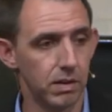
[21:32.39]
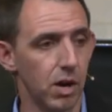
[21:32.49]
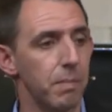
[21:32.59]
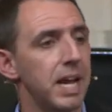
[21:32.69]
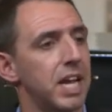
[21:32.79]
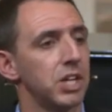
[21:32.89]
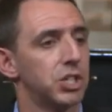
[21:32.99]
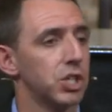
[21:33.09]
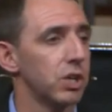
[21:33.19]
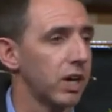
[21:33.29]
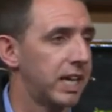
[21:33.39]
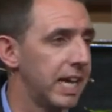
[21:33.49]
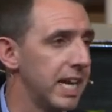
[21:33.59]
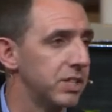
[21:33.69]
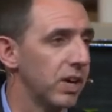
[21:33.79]
are making sure our
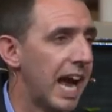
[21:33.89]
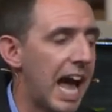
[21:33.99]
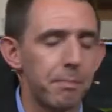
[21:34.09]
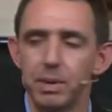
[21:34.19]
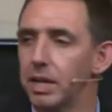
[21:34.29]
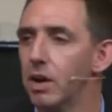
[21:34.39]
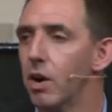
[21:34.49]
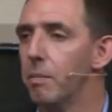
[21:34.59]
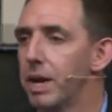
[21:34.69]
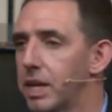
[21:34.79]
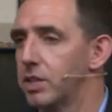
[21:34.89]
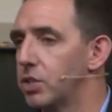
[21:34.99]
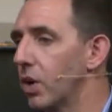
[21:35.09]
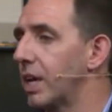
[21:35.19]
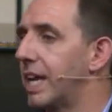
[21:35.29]
kids are happy, Are making
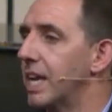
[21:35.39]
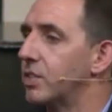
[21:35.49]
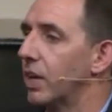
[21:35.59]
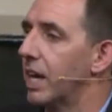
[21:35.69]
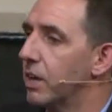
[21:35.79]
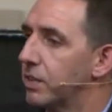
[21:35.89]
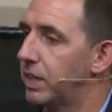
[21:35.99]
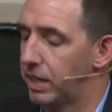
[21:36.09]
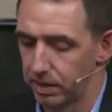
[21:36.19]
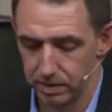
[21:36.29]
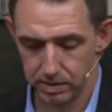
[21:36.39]
sure our kids are healthy.